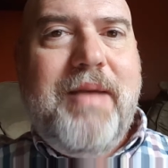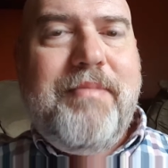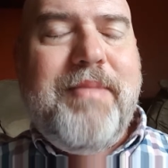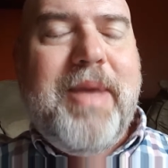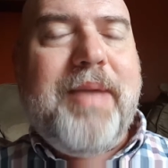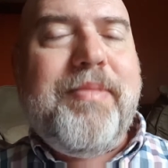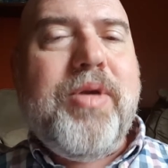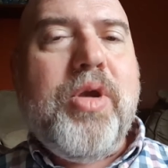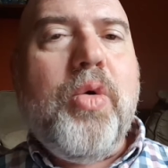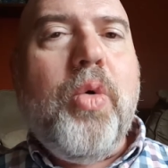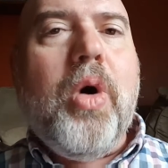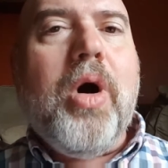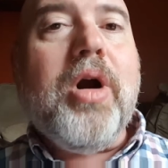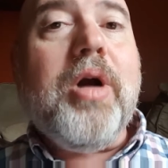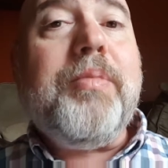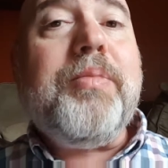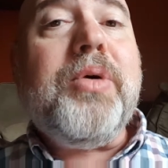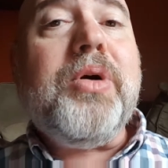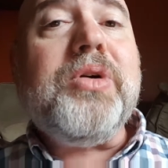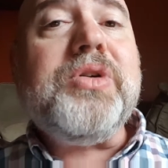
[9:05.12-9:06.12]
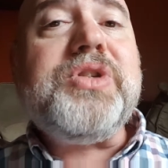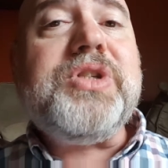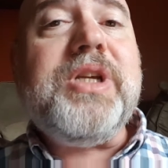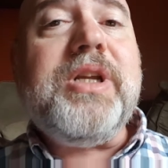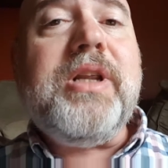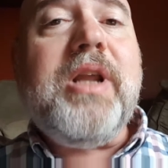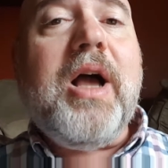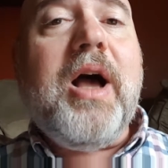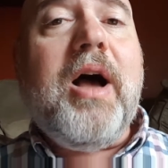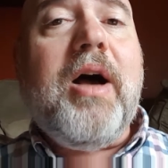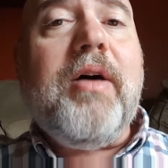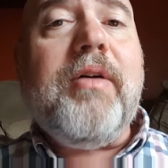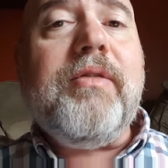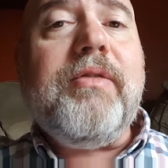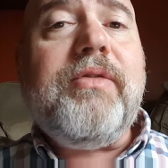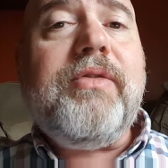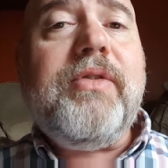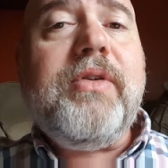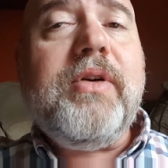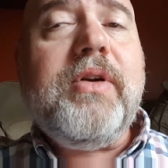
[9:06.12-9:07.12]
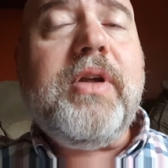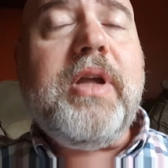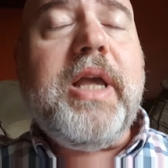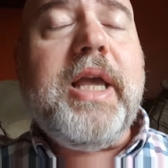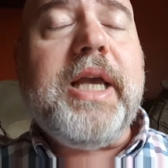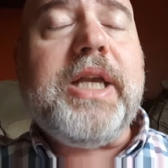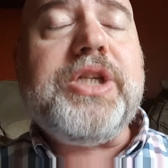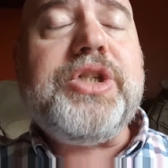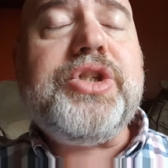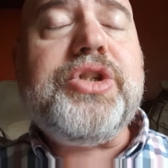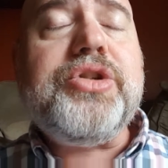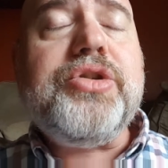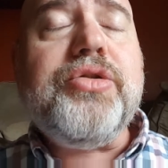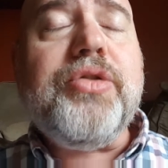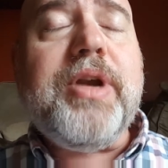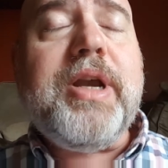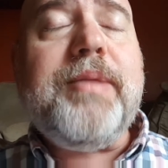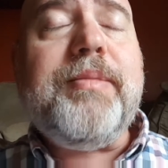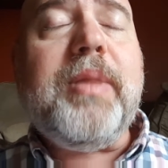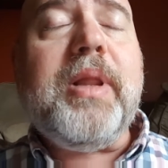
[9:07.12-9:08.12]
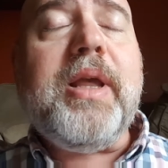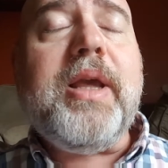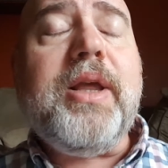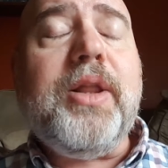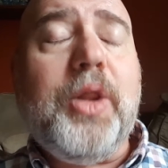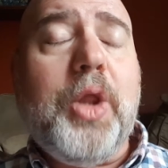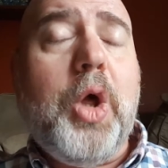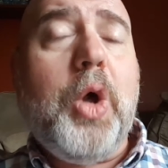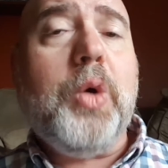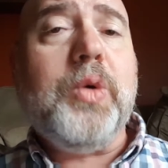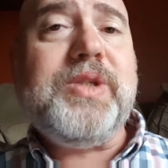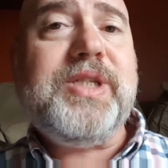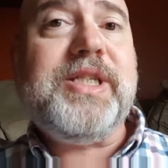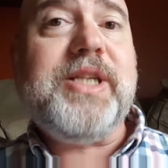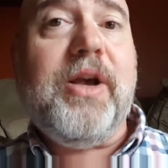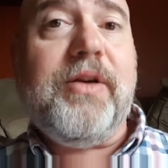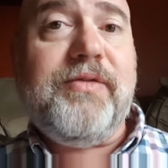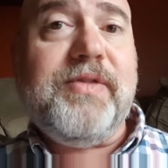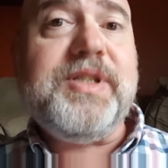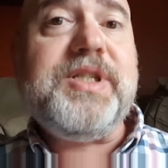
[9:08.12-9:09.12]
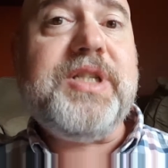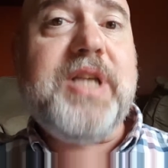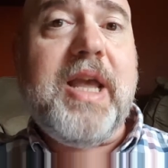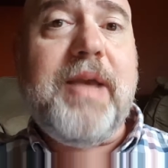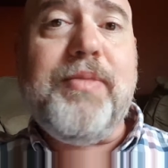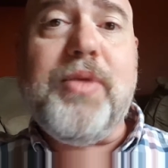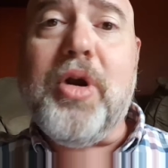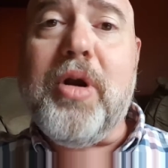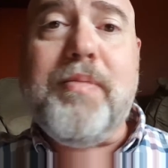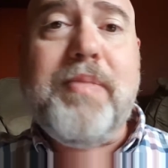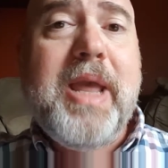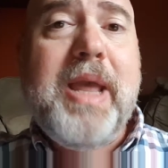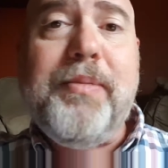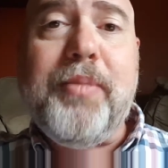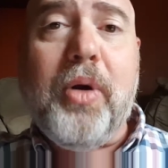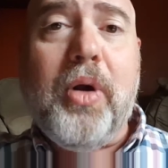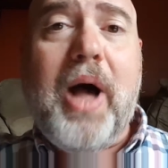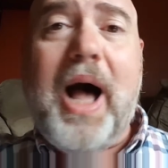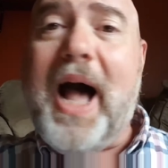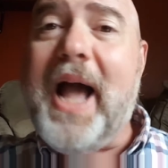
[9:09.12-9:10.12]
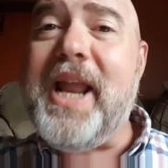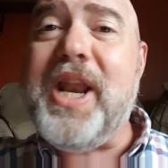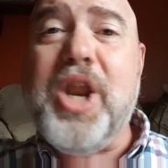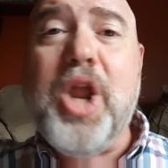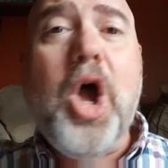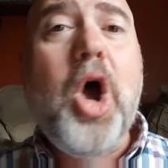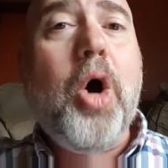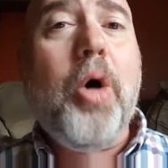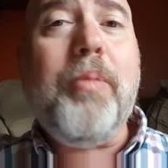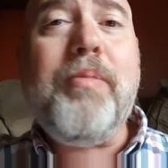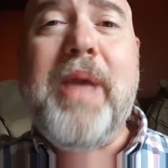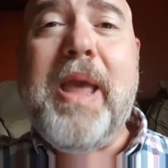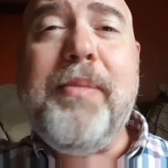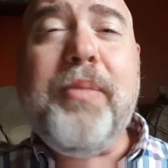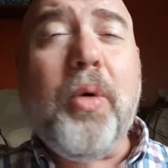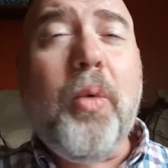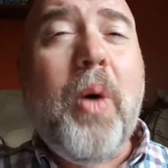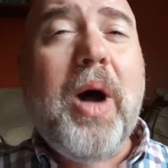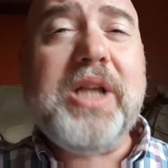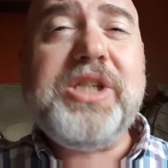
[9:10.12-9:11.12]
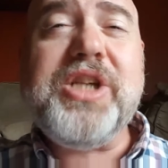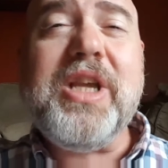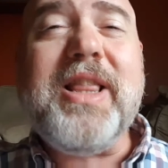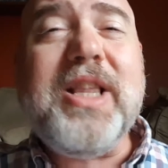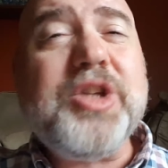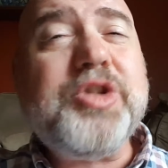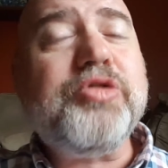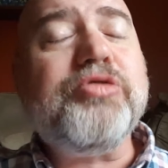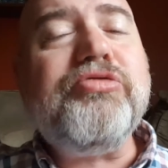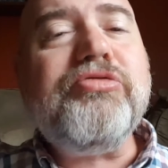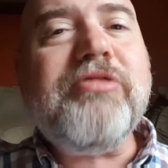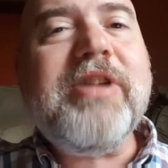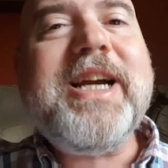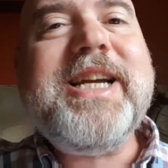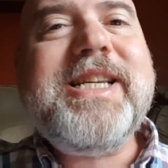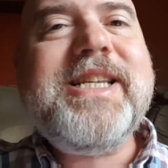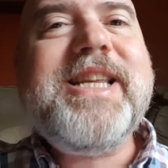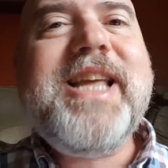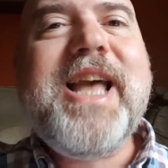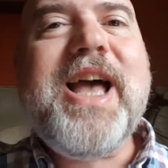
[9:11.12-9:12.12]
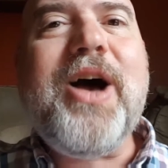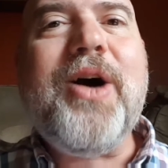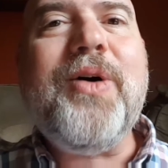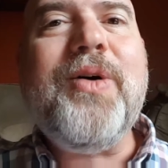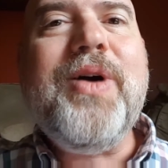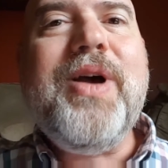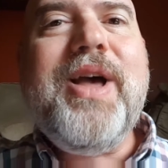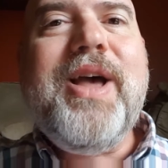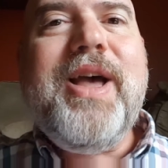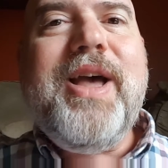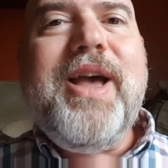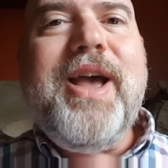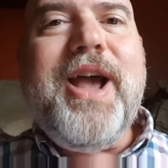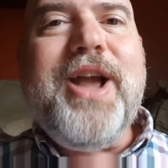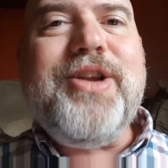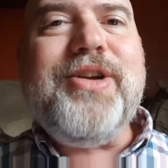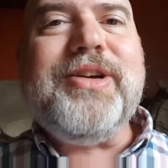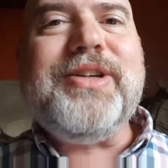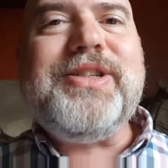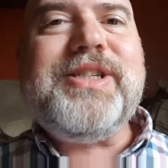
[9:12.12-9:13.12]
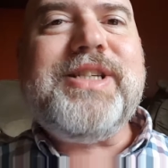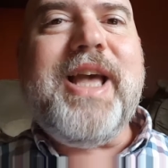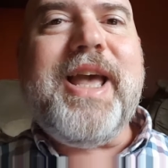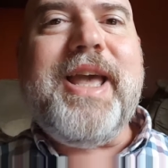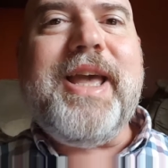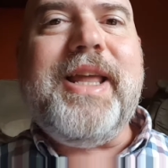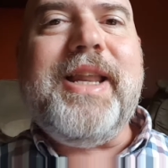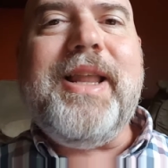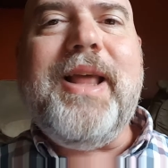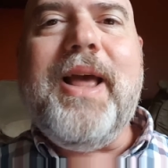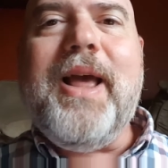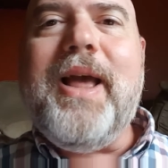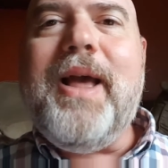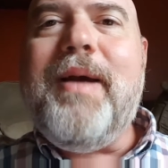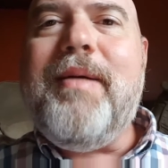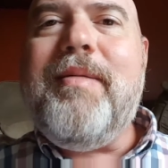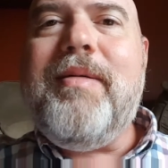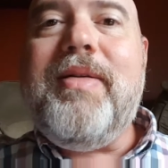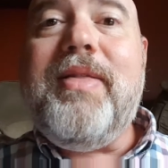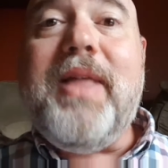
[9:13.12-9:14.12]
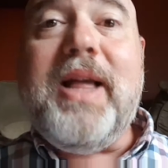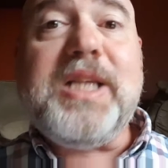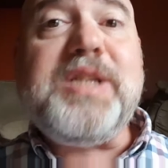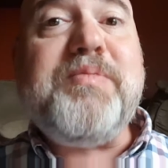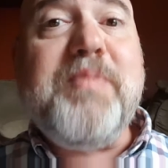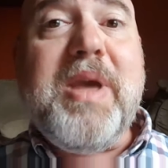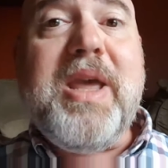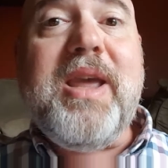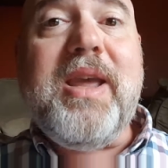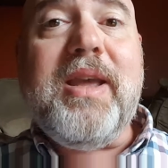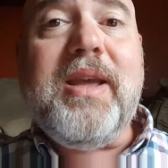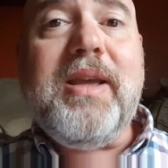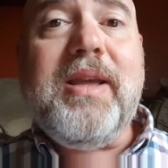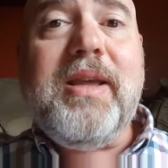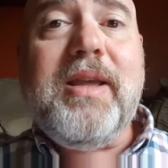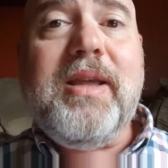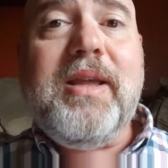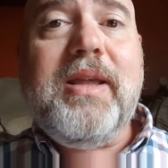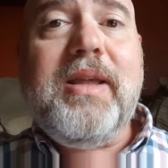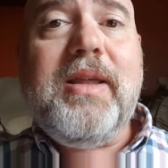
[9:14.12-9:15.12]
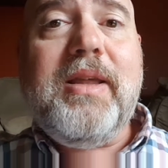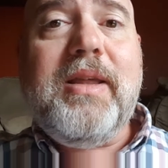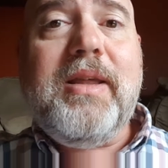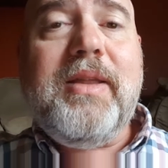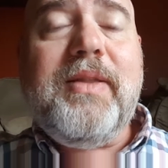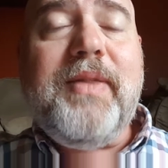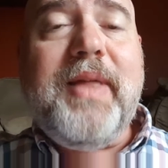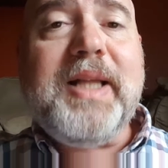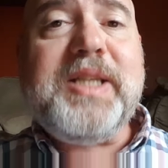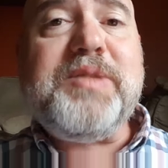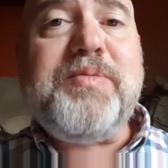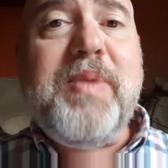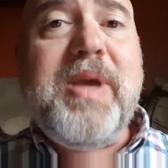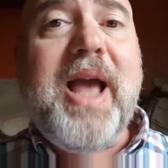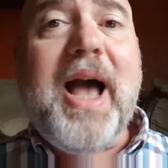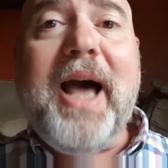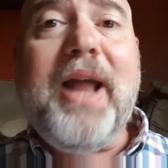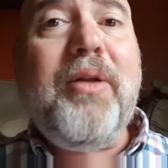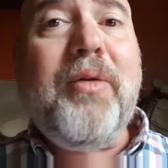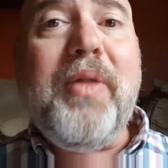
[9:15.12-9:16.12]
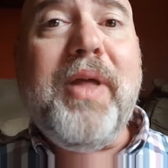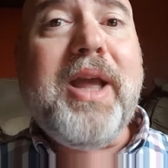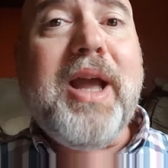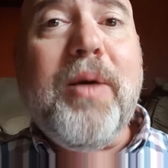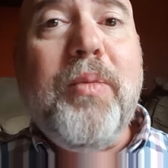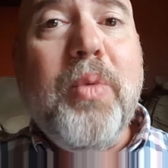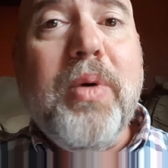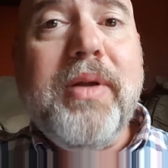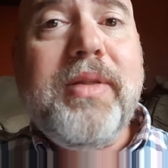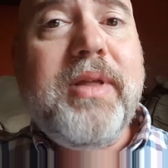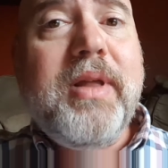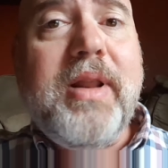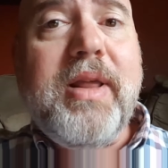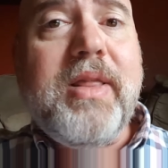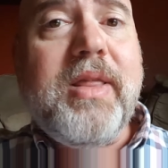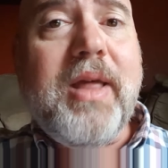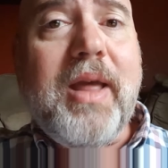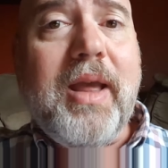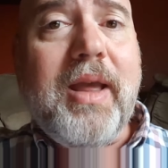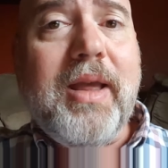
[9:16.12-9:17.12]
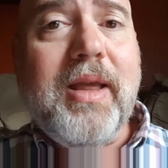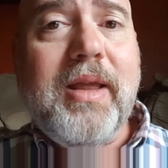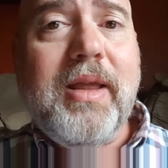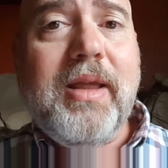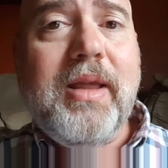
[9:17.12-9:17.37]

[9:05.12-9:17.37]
Maybe you are a person of extremely low self-esteem. There are people, I know, people watching this right now, and you're saying, that's me. That's me. I don't think I'm worth anything.